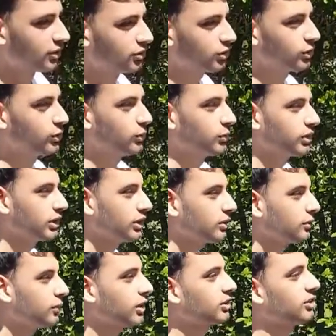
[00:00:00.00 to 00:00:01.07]
So we're
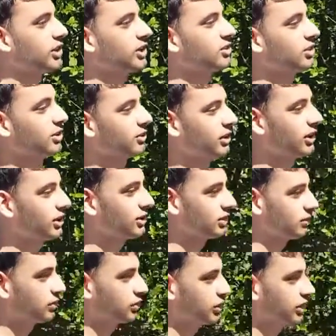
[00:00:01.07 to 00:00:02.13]
gonna walk down the garage
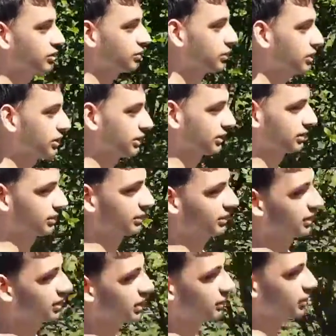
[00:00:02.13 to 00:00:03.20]
in the driveway.
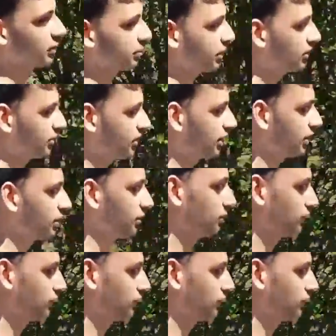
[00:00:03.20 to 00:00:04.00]
I'm gonna place it down.